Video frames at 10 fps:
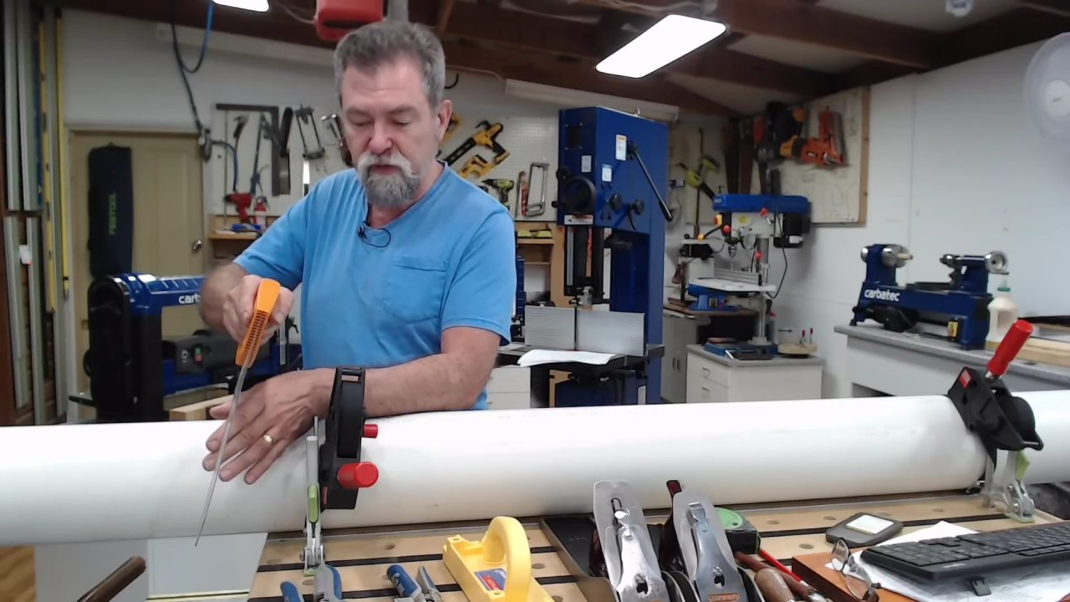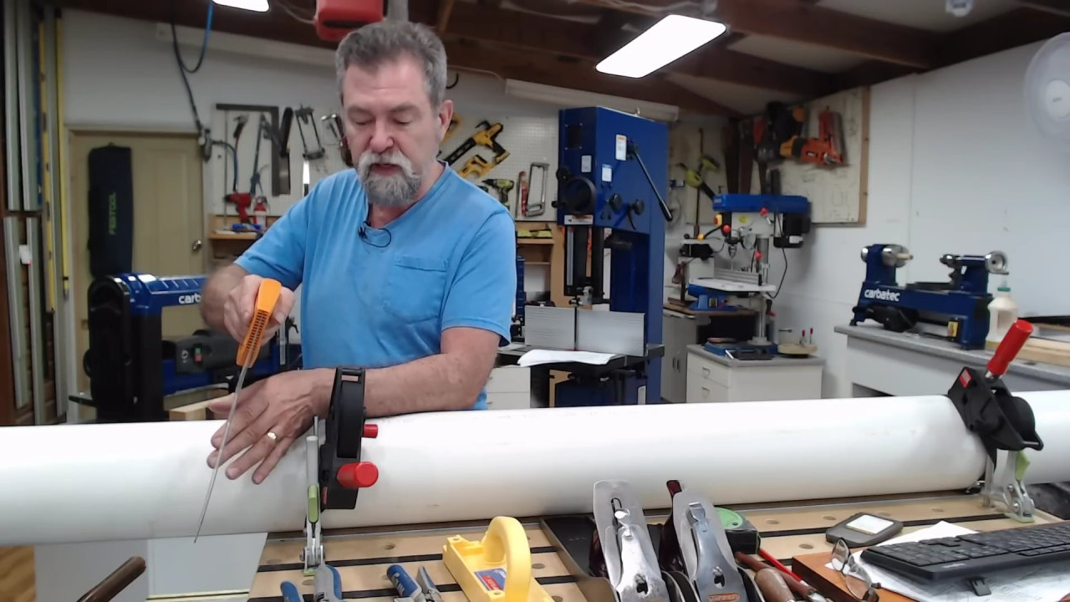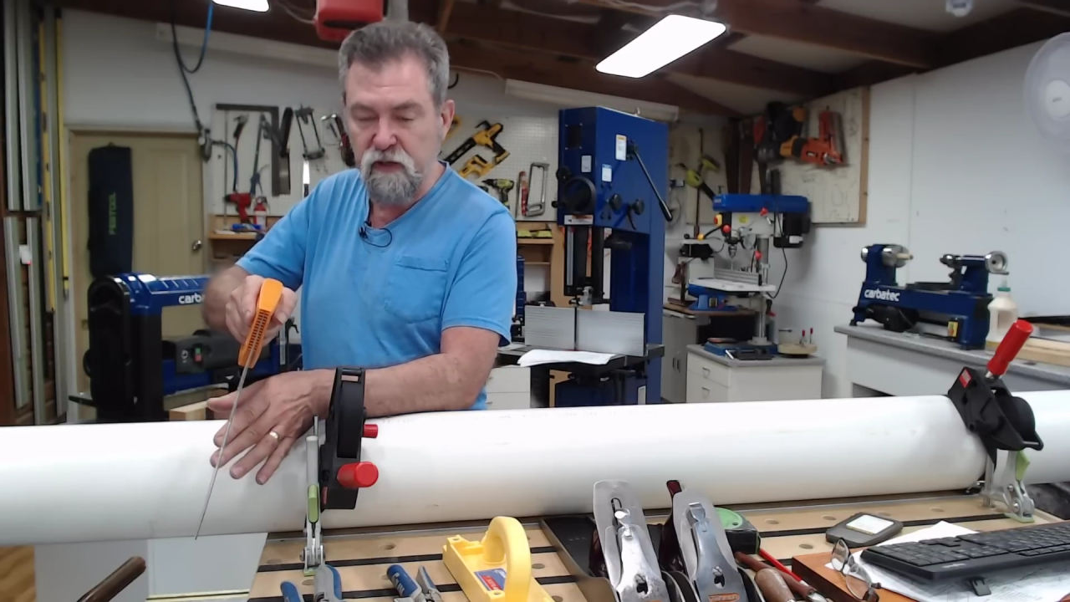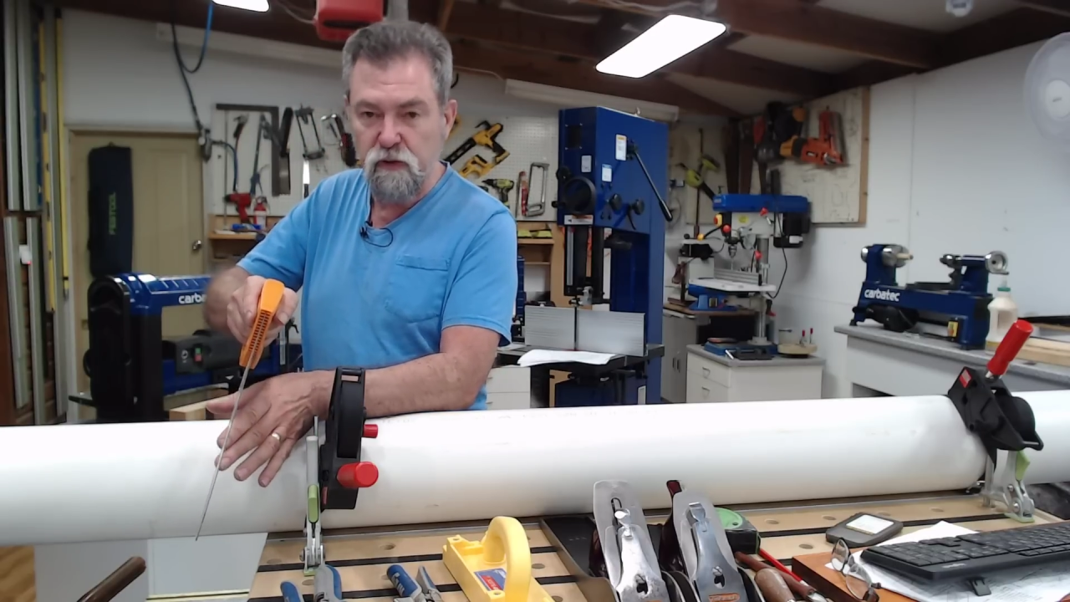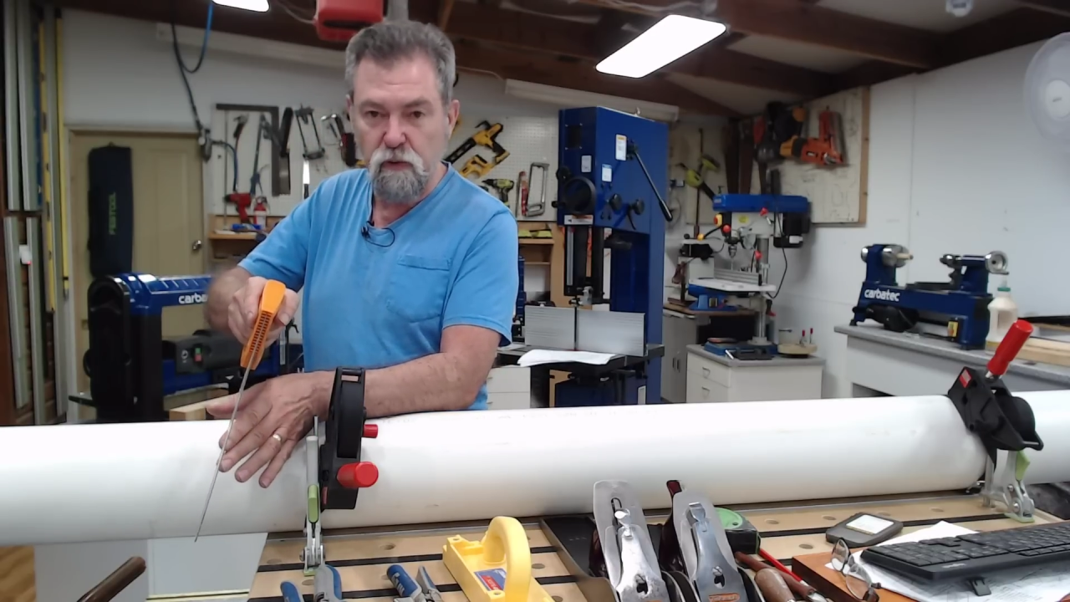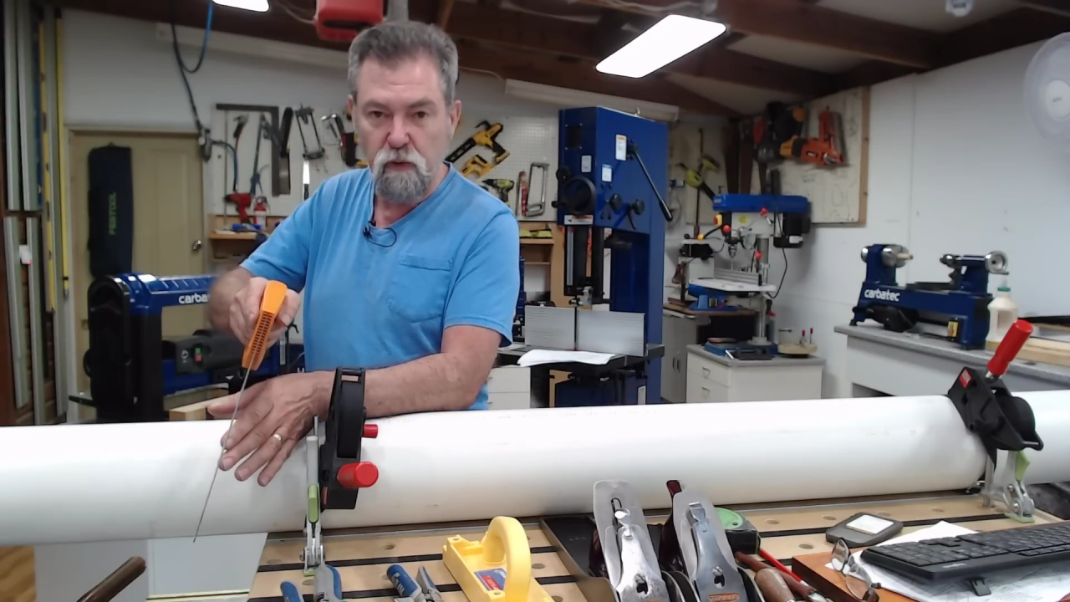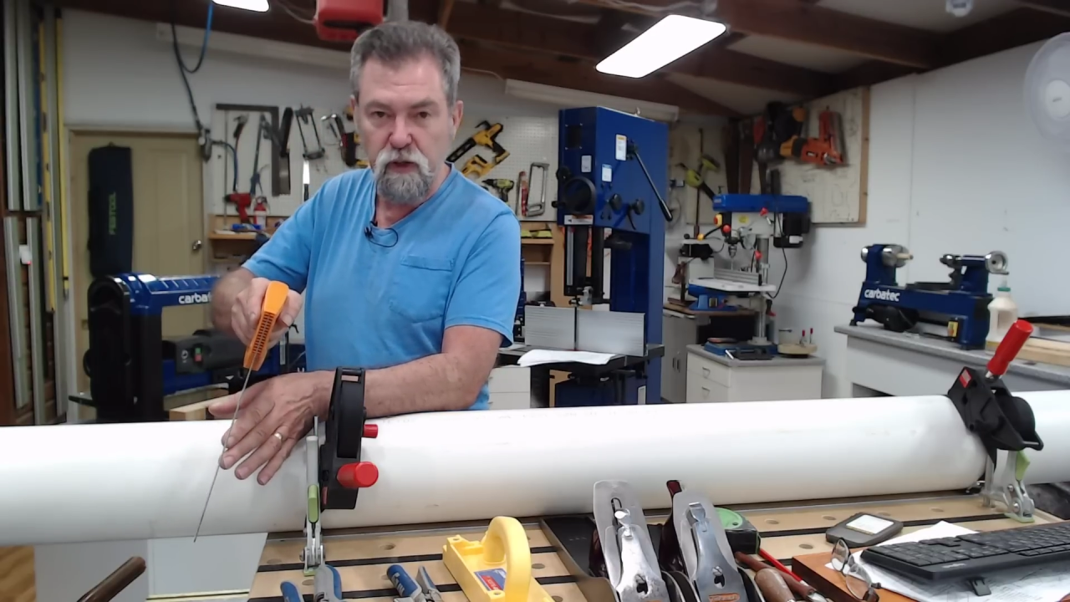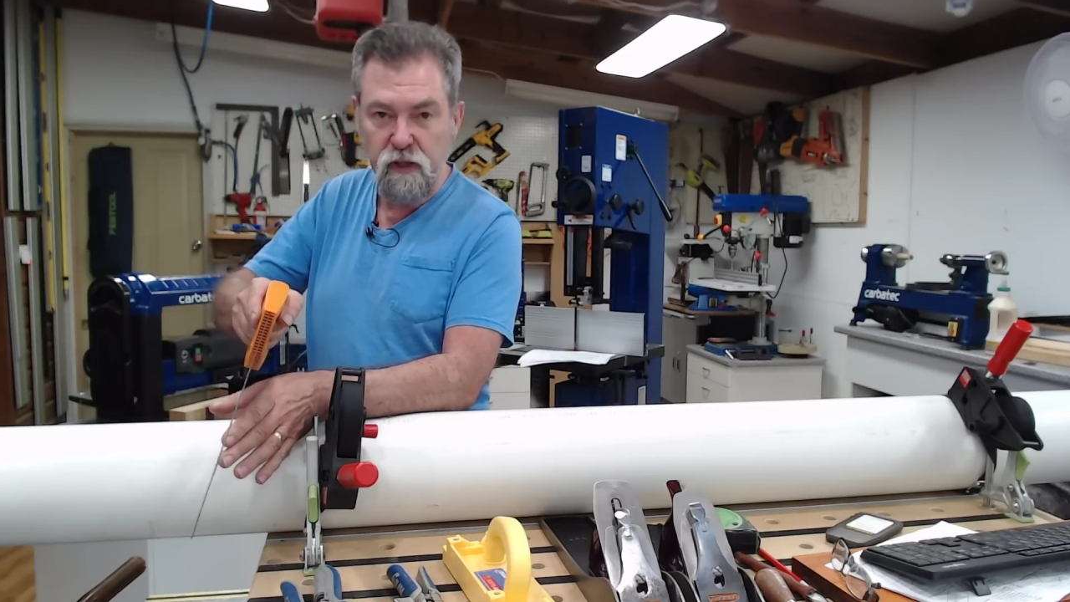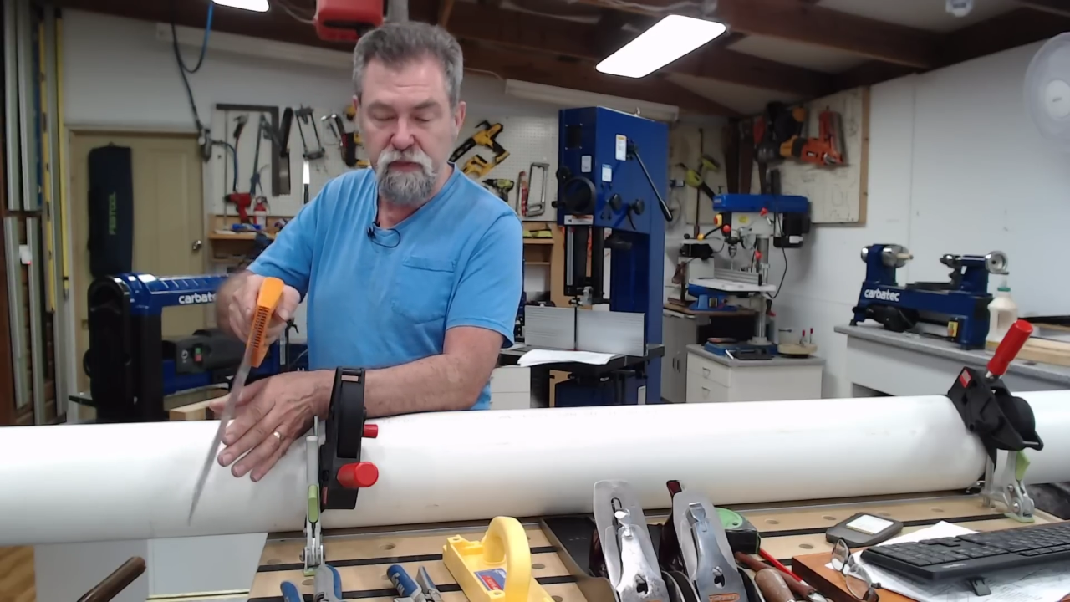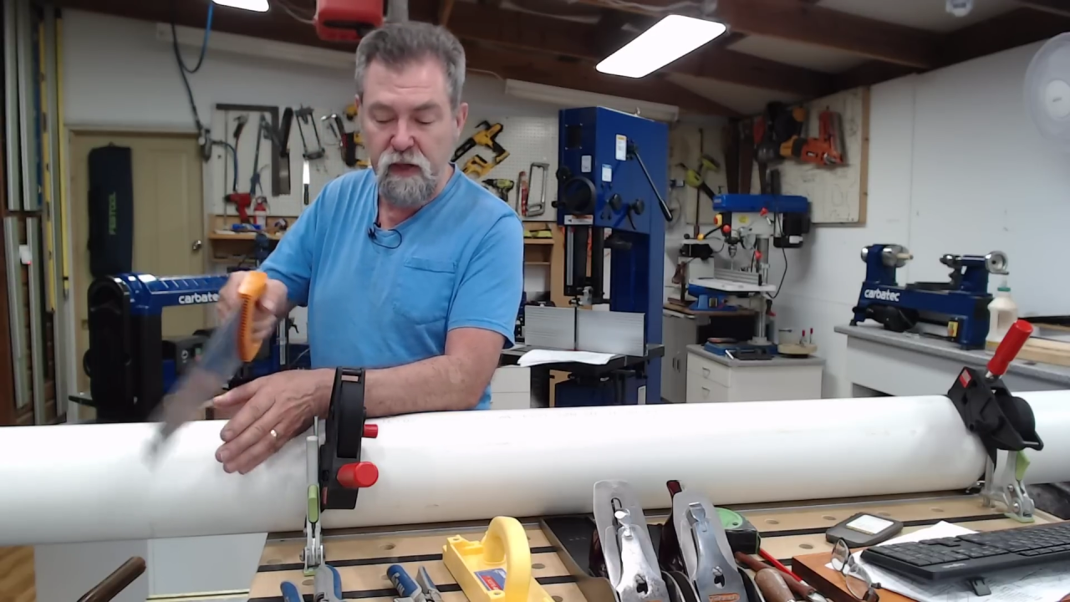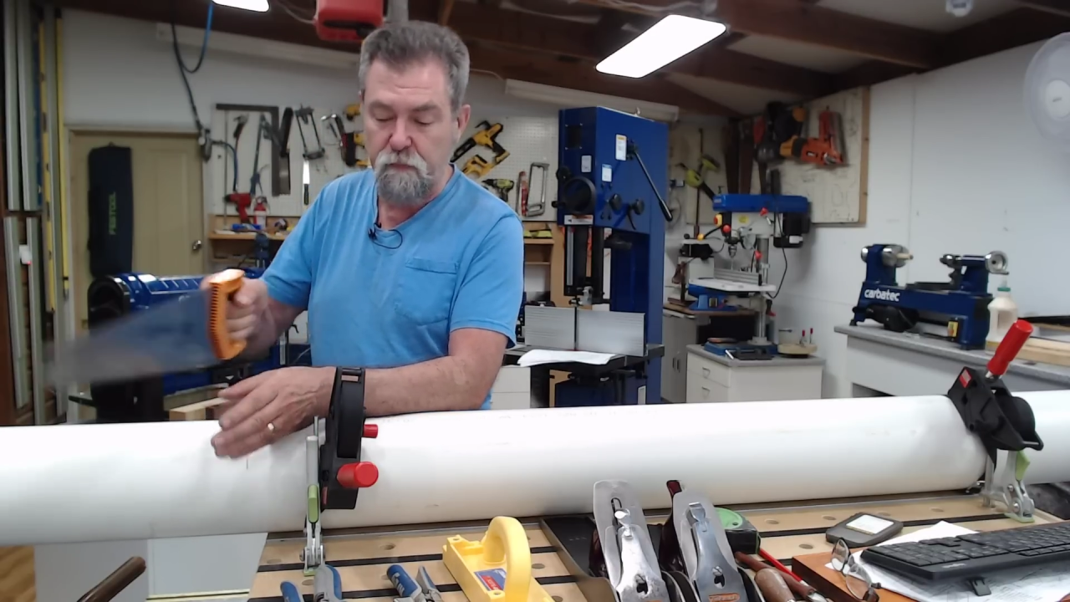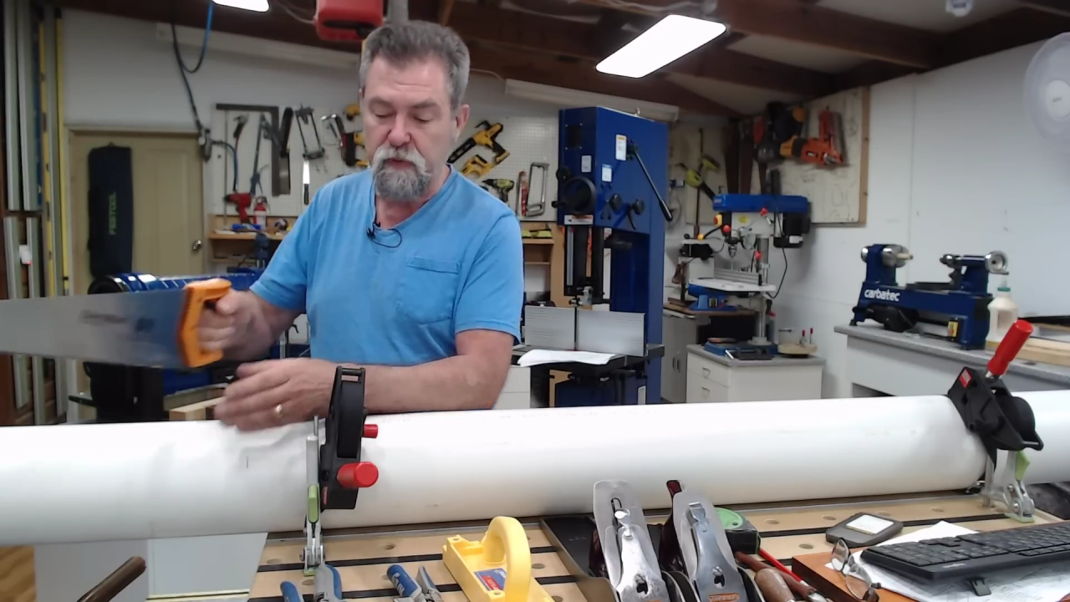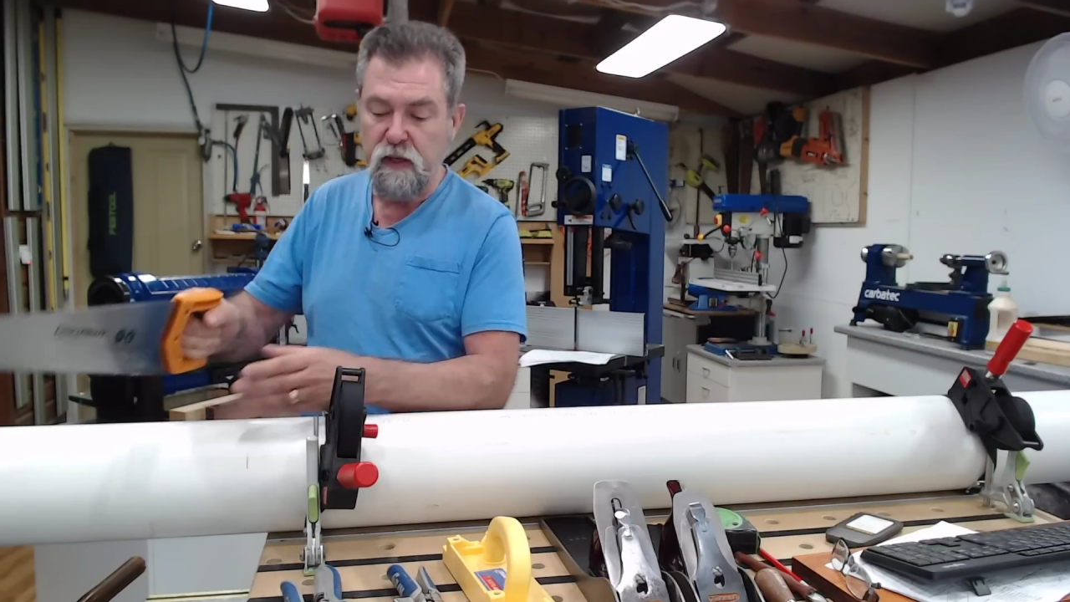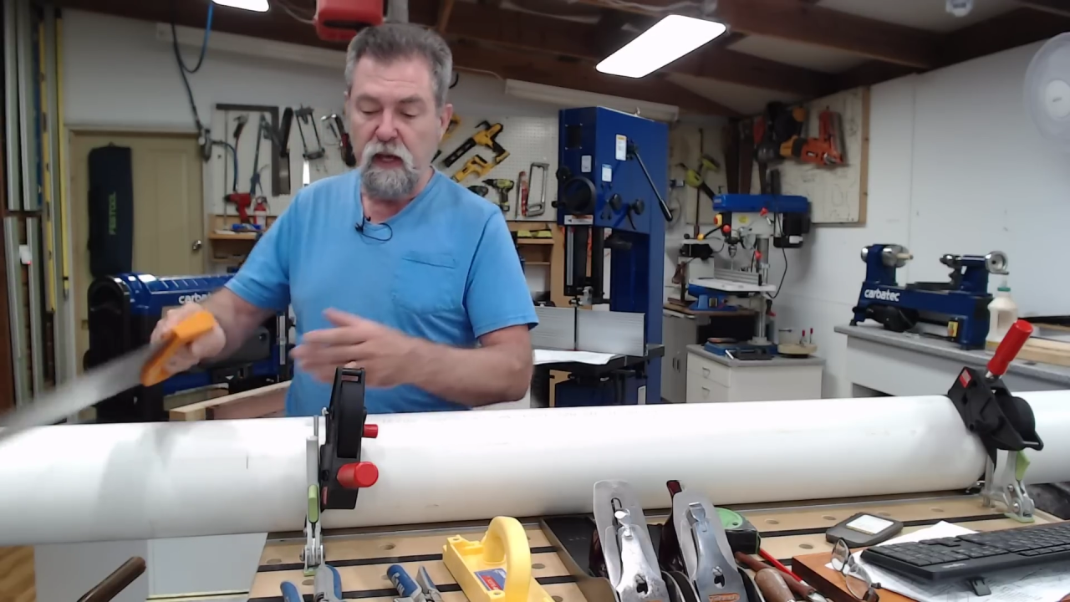finger or your thumb.